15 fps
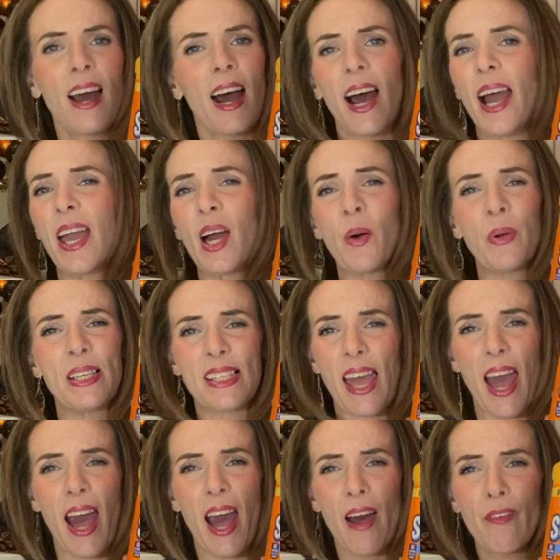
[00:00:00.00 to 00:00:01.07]
I always
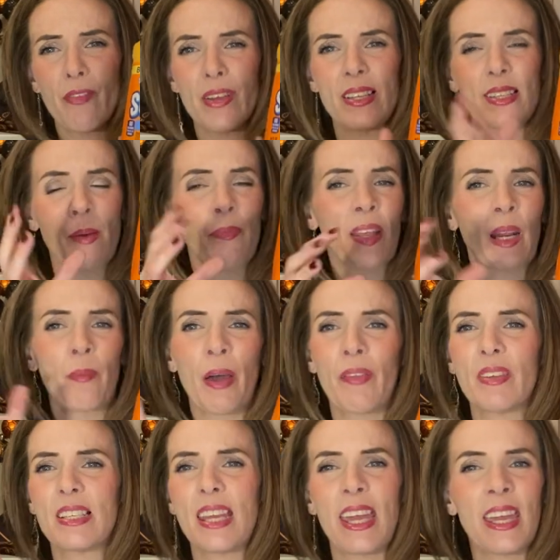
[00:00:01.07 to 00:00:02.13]
have. Something about
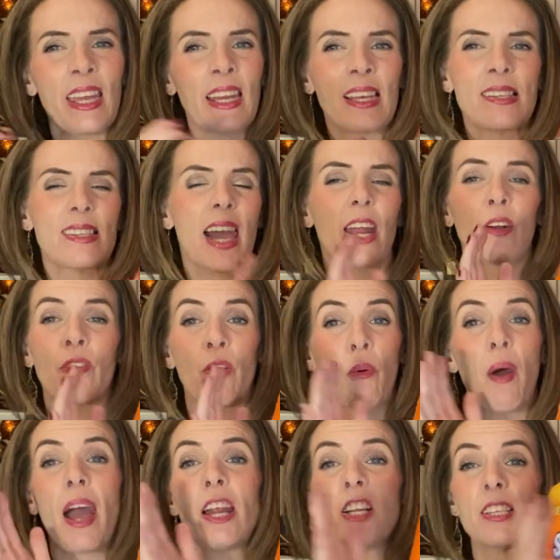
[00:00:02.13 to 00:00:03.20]
the tanginess, I don't know,
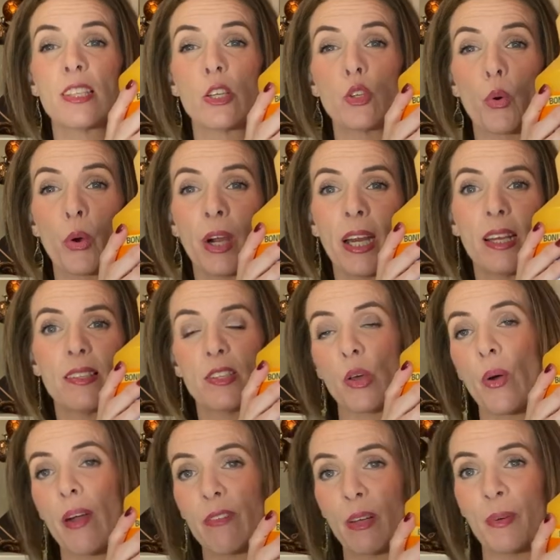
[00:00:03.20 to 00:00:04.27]
I just adore it. So
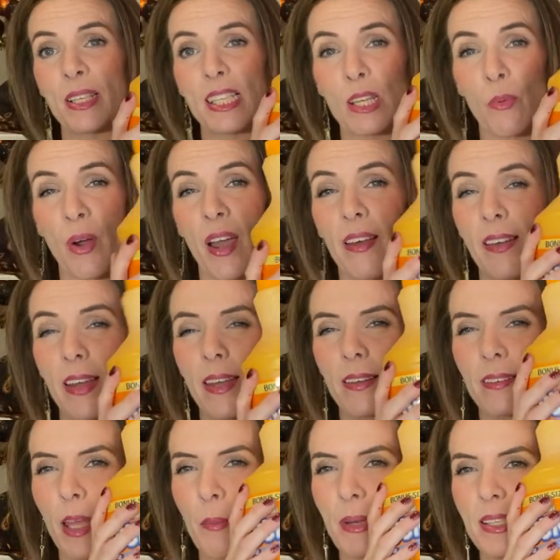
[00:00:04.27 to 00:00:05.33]
every once in a while I
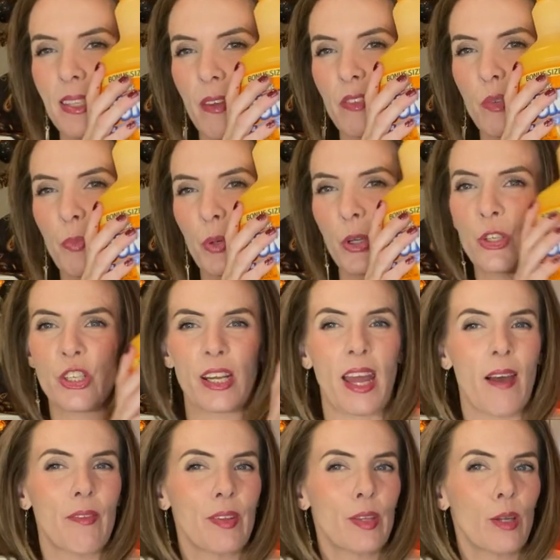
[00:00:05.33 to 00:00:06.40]
let myself splurge and
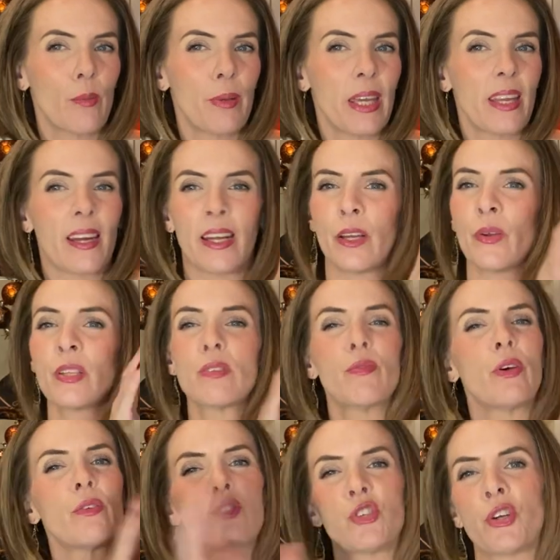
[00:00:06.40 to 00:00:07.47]
have a little bit. I know it's
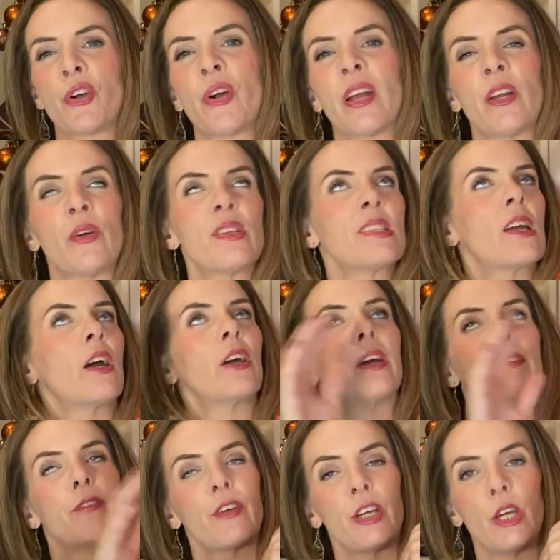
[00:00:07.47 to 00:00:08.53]
full of sugar, I know it's not
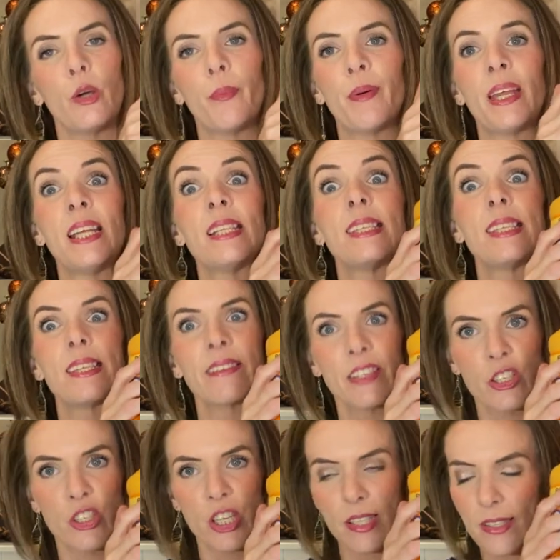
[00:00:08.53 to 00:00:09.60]
good for you, but it's
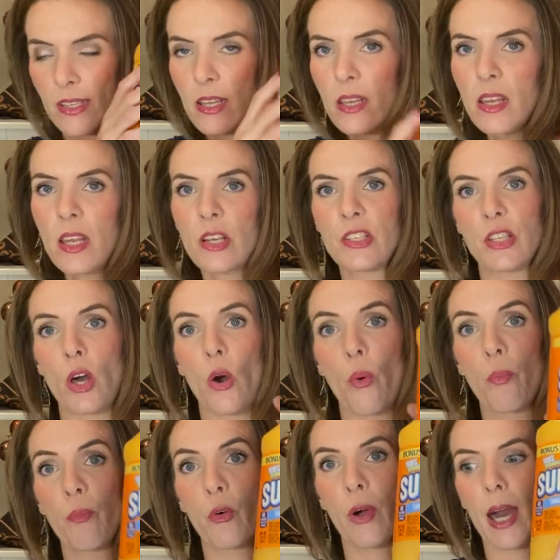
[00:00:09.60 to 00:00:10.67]
delicious. So
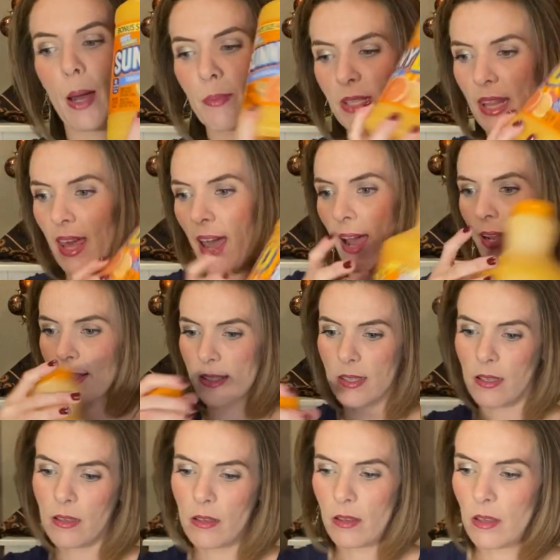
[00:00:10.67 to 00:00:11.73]
grabbed that
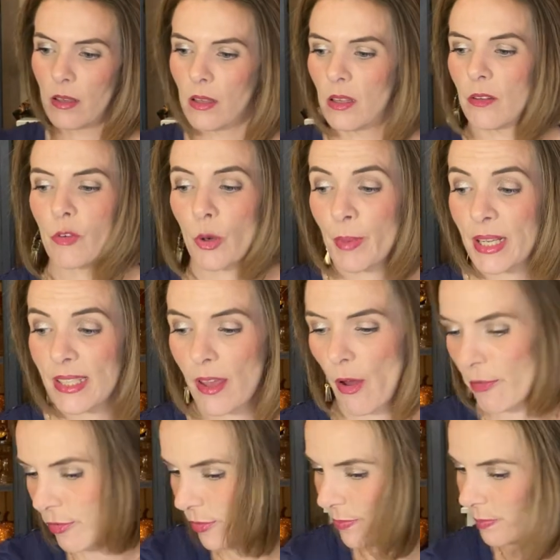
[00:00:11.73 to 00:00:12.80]
for
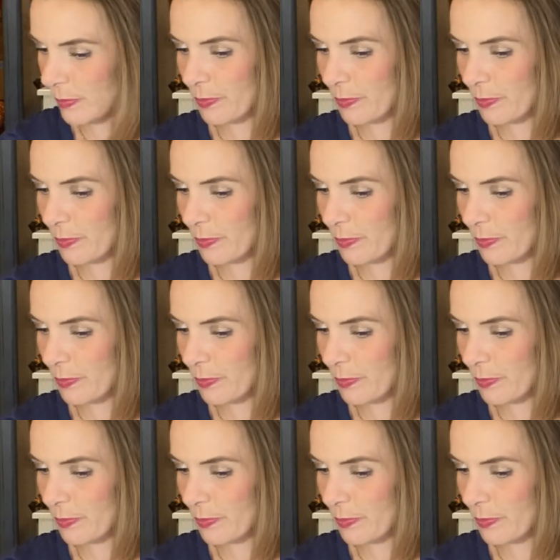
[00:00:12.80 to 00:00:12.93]
myself.